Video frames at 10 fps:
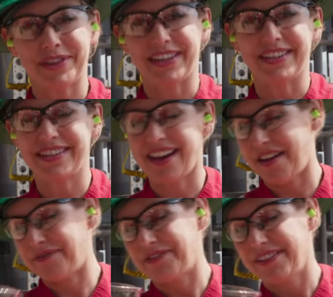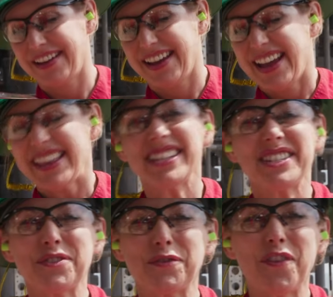with this stuff. This
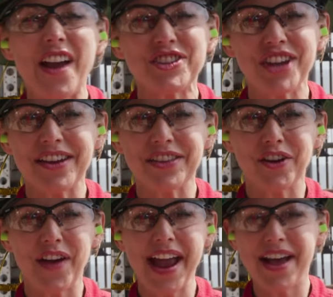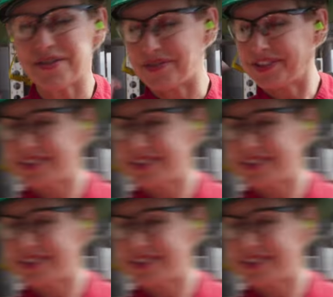is fresh out of the ground.